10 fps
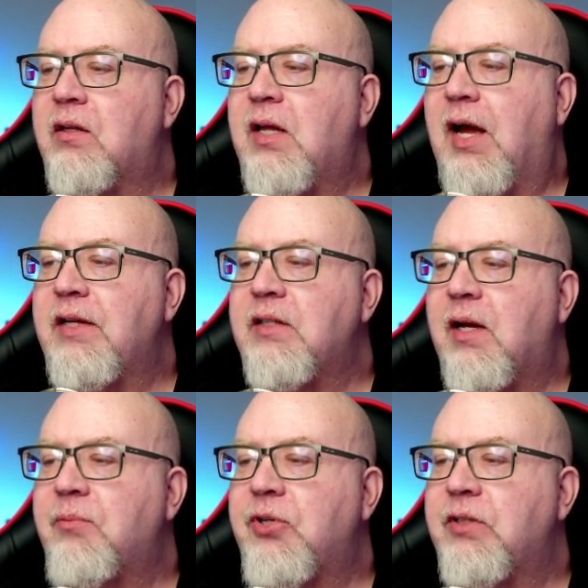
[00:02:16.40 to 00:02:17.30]
Dice
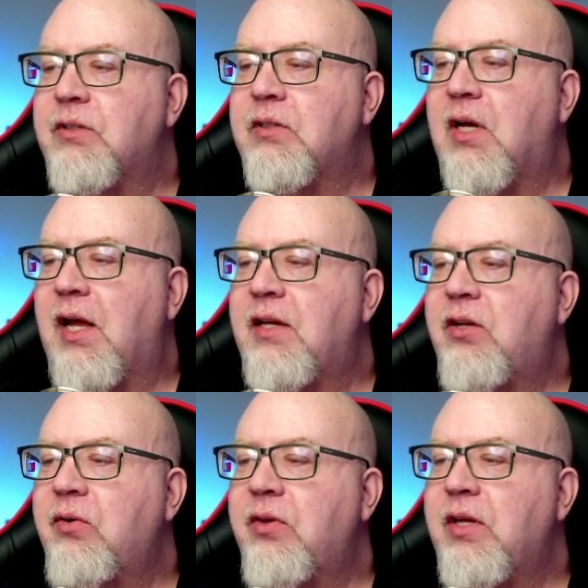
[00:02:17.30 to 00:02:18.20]
options, I
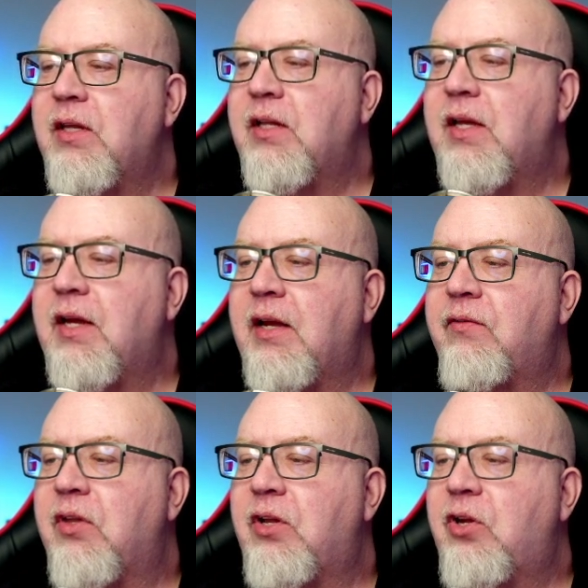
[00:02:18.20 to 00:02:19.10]
do think that they
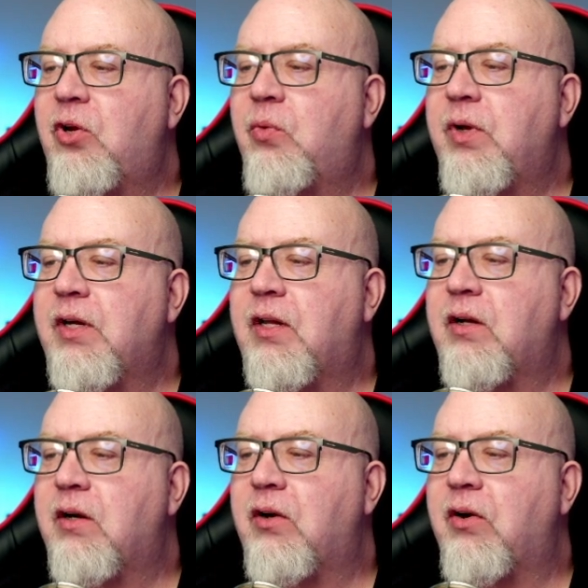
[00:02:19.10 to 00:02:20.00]
gave the new one to
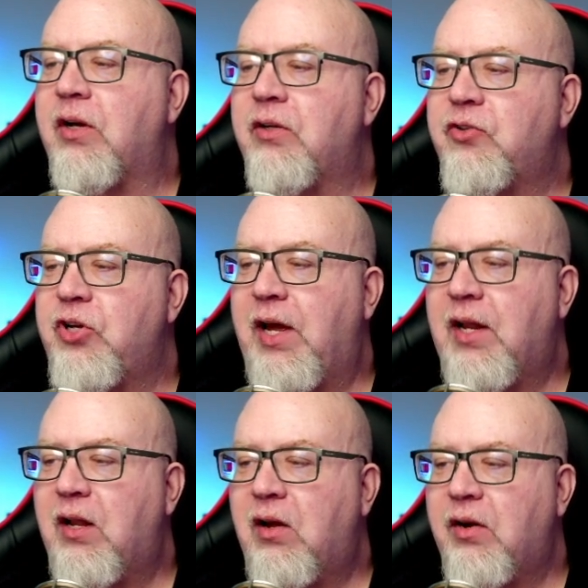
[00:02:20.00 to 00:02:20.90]
clear current
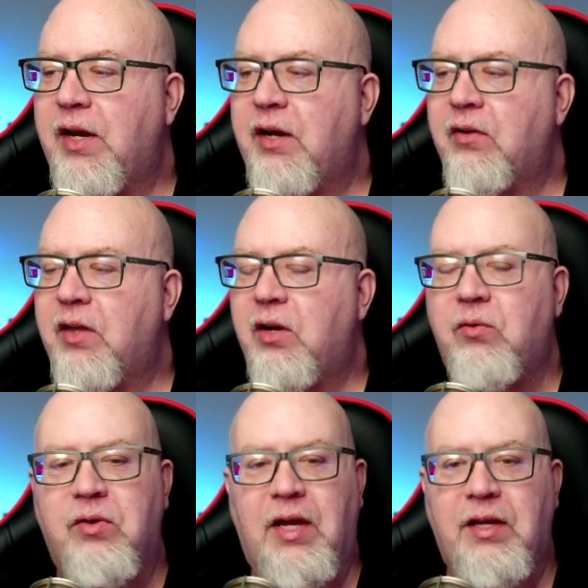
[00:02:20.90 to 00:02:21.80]
chat log here,
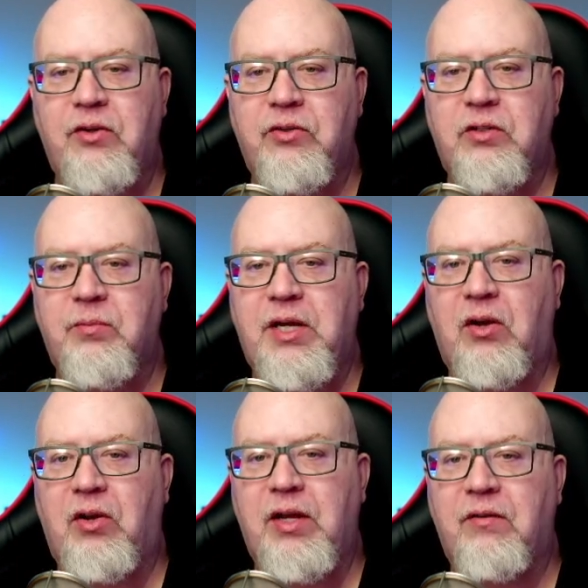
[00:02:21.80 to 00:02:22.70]
though. That used to be
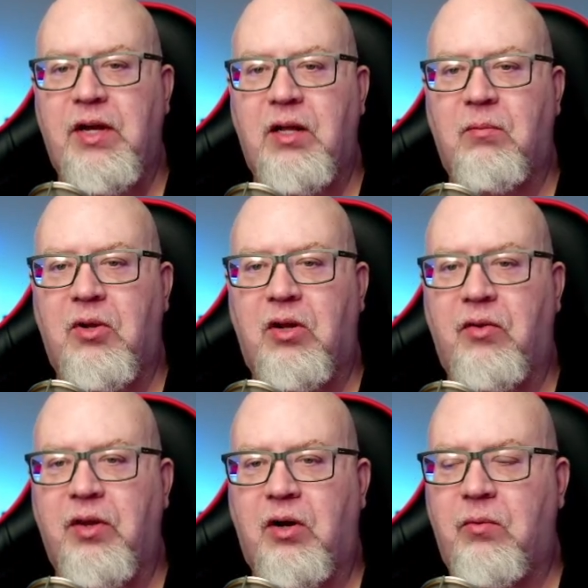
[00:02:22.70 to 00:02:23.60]
only available
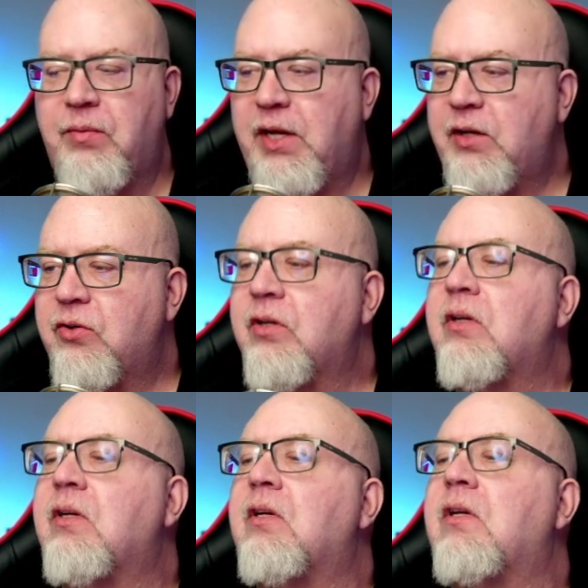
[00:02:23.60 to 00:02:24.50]
on the homepage.
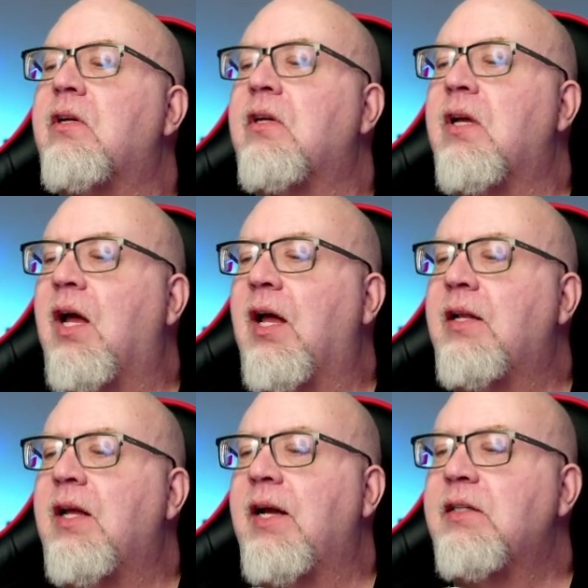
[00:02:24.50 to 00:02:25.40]

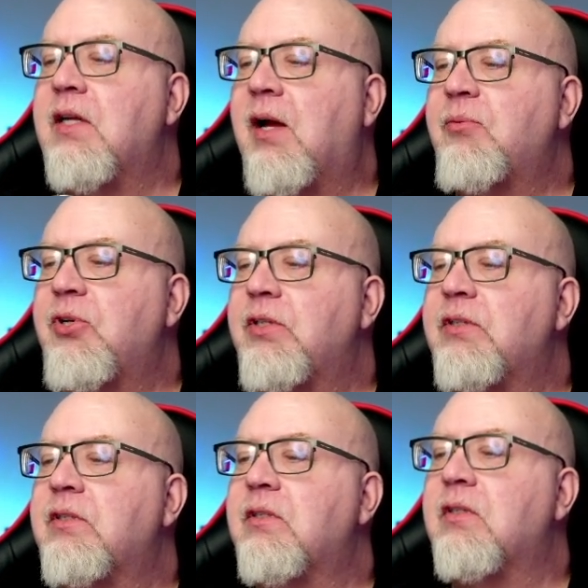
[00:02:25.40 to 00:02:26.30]
Dice
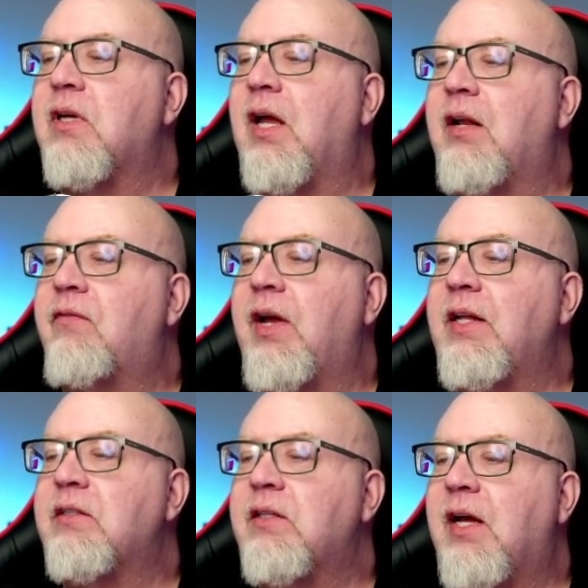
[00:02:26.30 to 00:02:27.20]
options,
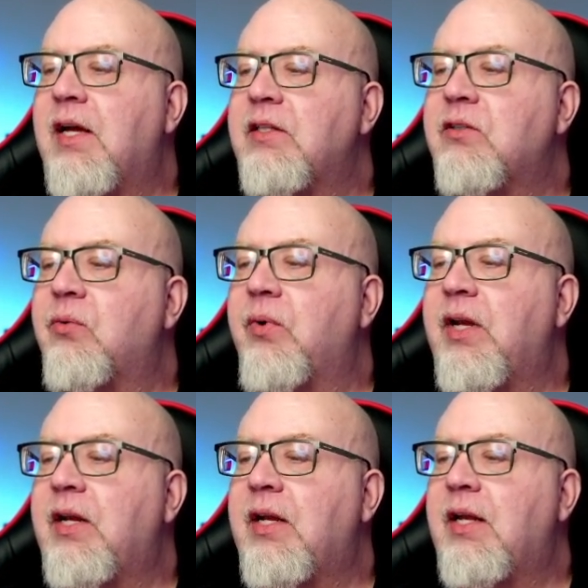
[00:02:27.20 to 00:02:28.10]
advanced dice,
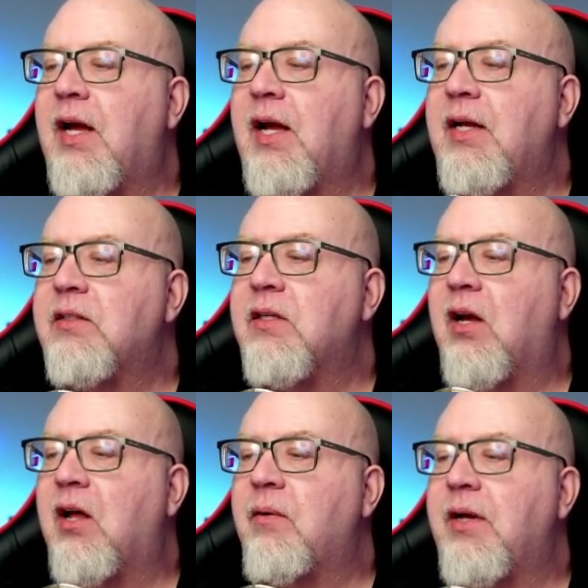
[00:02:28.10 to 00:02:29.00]
3D dice,
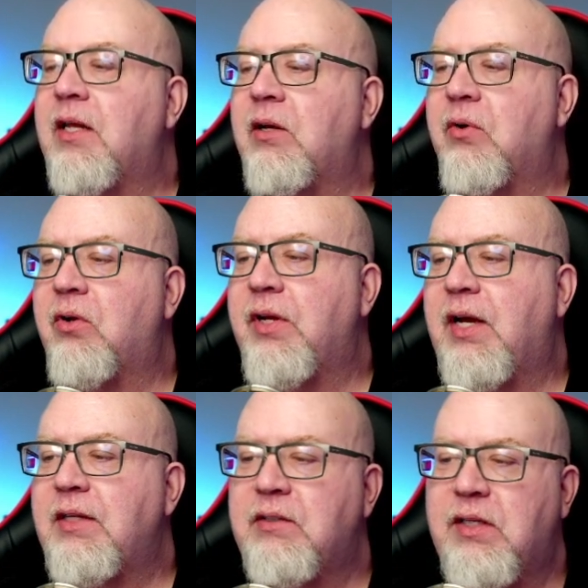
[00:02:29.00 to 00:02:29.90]
automatically roll
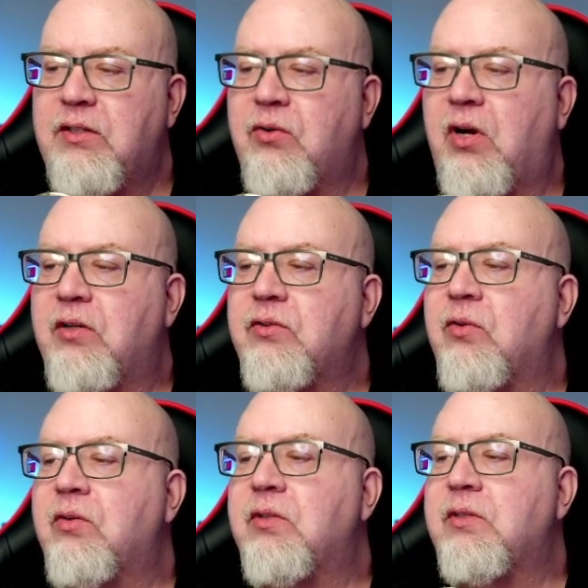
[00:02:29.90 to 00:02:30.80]
dice. These are all
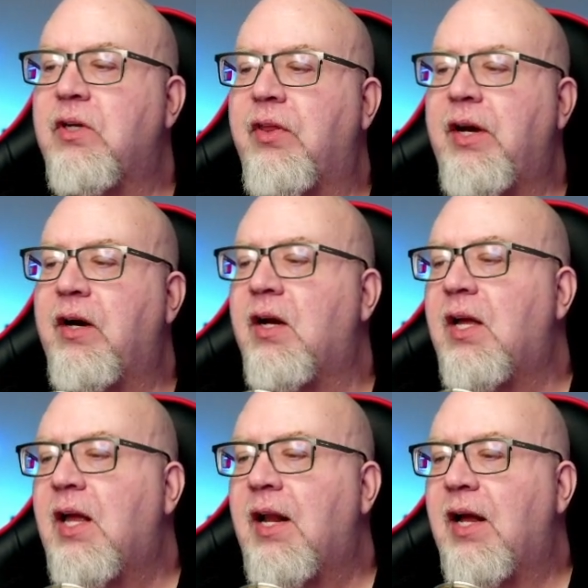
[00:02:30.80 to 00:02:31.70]
still there.
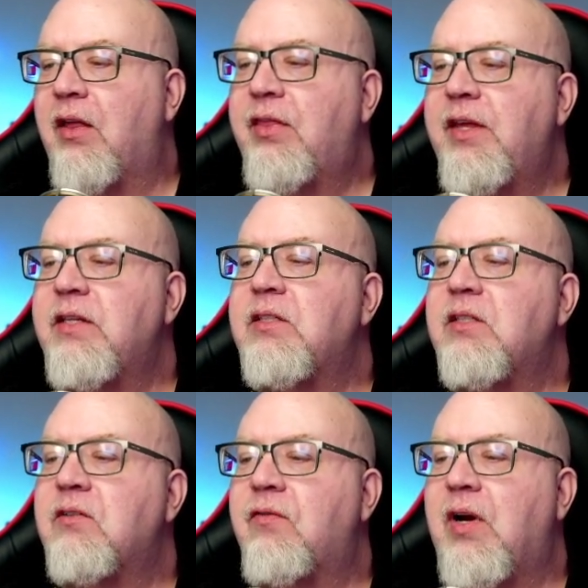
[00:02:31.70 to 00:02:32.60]
Now, this
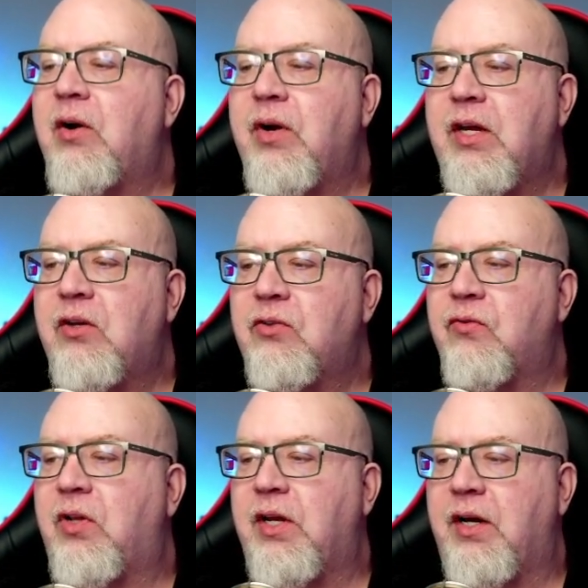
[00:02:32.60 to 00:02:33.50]
is very
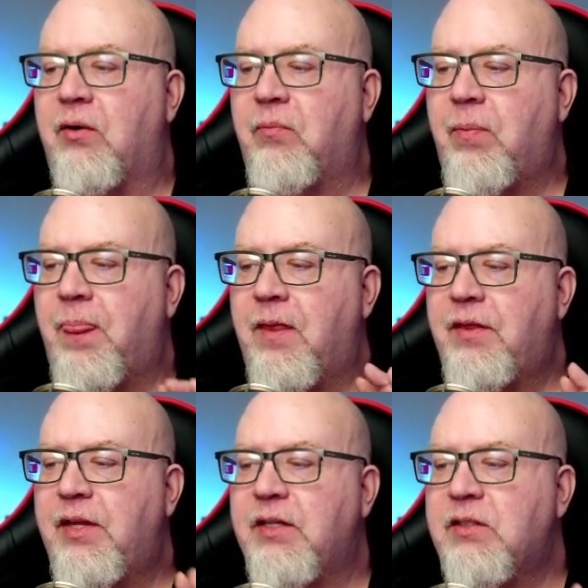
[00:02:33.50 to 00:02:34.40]
useful here.
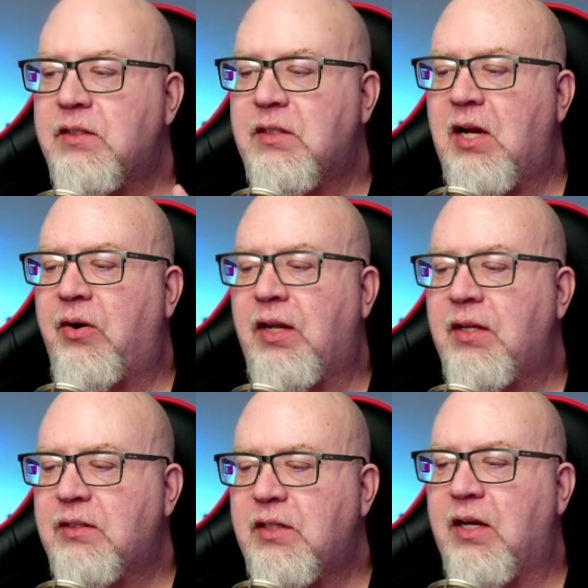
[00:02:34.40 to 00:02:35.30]
This is now a
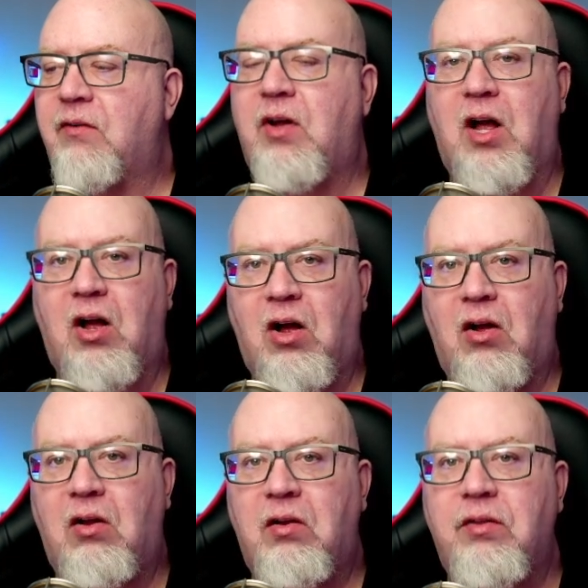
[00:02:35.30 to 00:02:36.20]
listing of
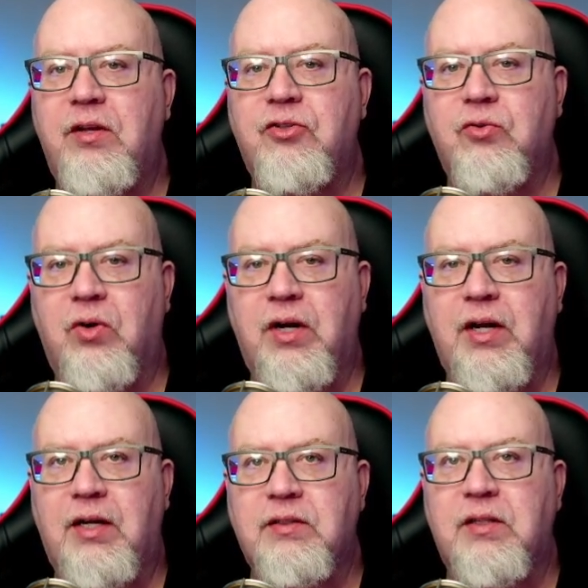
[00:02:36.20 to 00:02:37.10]
all the
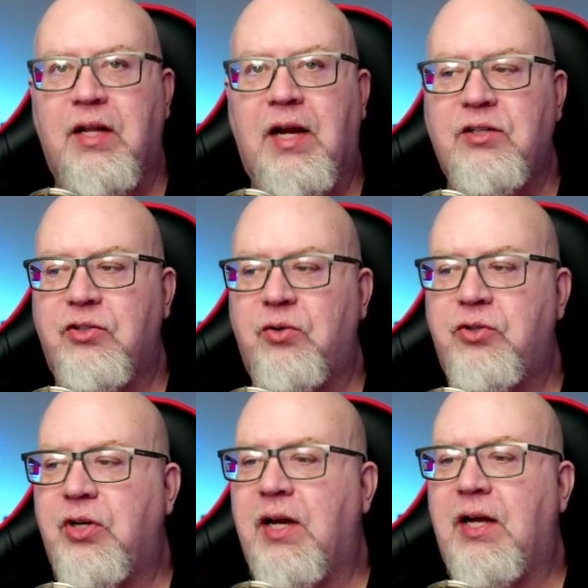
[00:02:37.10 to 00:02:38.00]
shortcuts that I showed
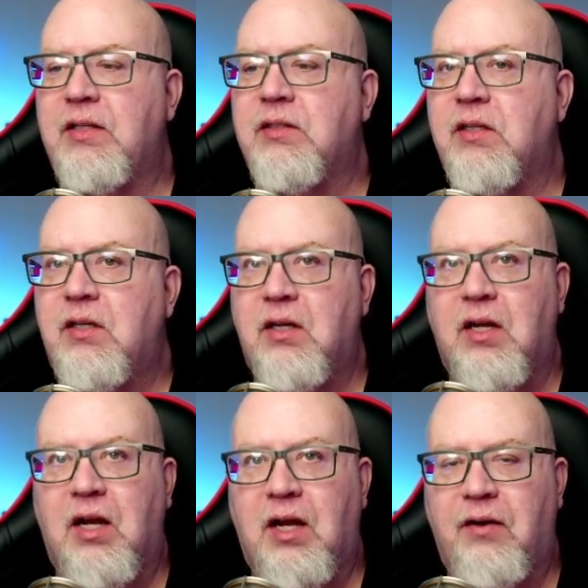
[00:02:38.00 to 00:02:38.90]
you guys
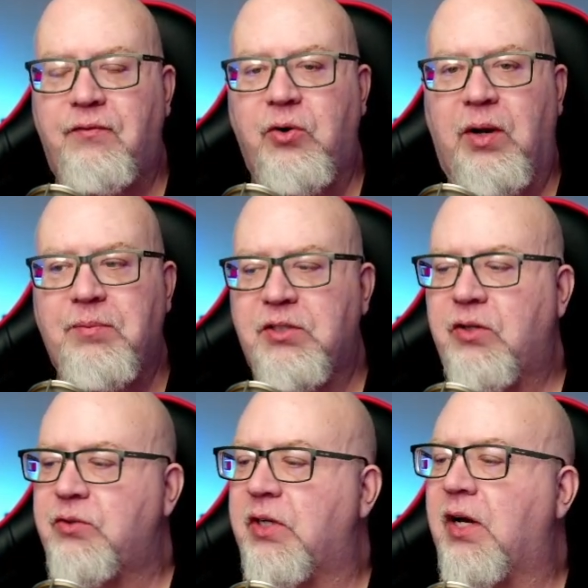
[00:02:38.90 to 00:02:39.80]
a few
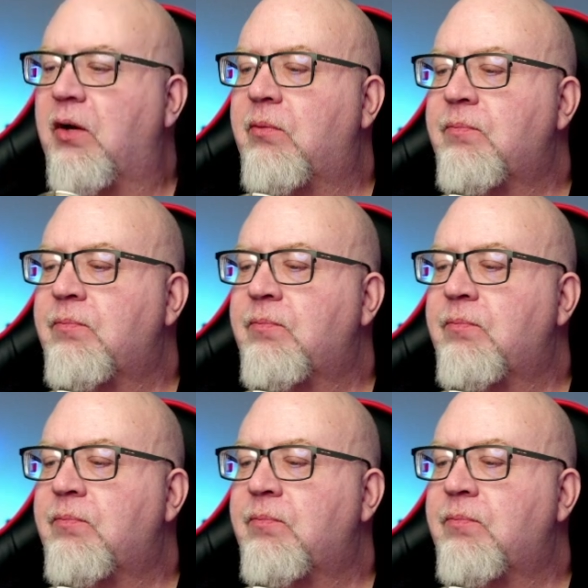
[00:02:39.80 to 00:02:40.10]
episodes ago.